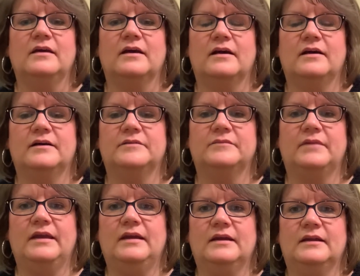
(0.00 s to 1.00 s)

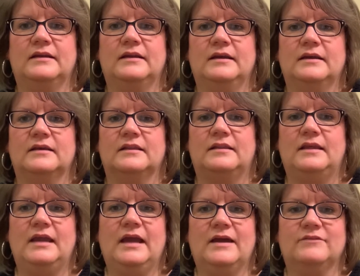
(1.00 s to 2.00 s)
And
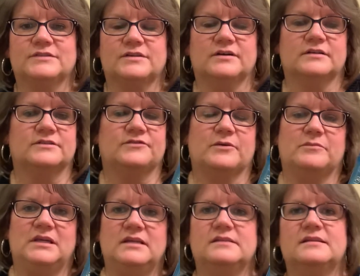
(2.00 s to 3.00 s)
they have songs from
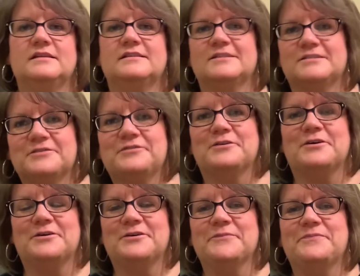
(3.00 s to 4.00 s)
easy to
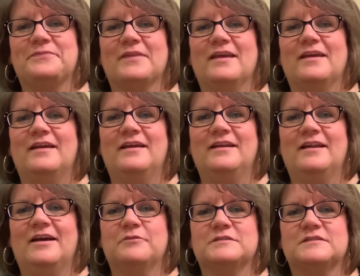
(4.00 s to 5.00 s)
difficult. And
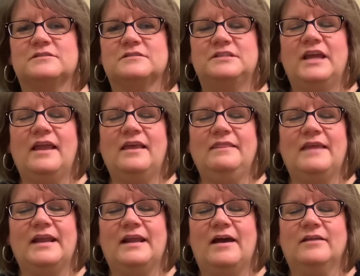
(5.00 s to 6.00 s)
I was checking
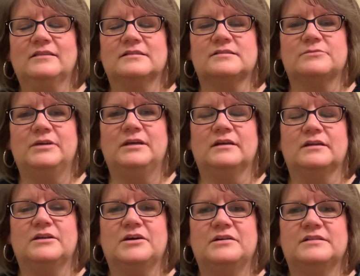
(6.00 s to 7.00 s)
that out this week
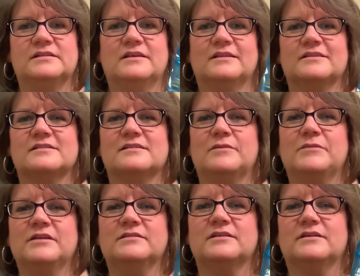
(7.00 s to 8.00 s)
and noticing that some of
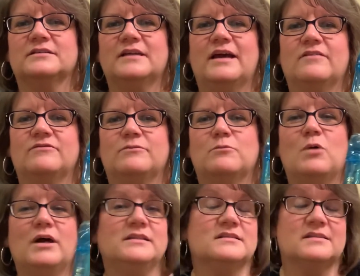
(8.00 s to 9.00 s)
the songs have
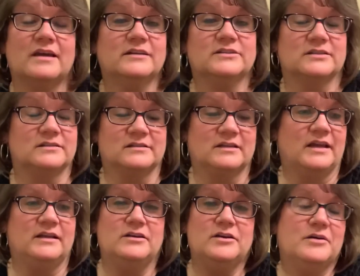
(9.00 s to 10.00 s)
one section that I
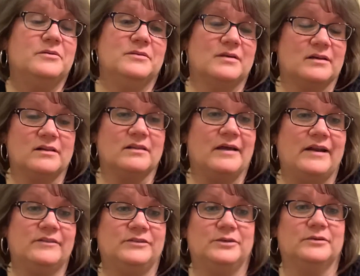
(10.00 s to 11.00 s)
know that a lot
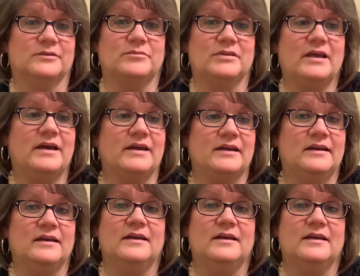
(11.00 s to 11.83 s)
of you could play,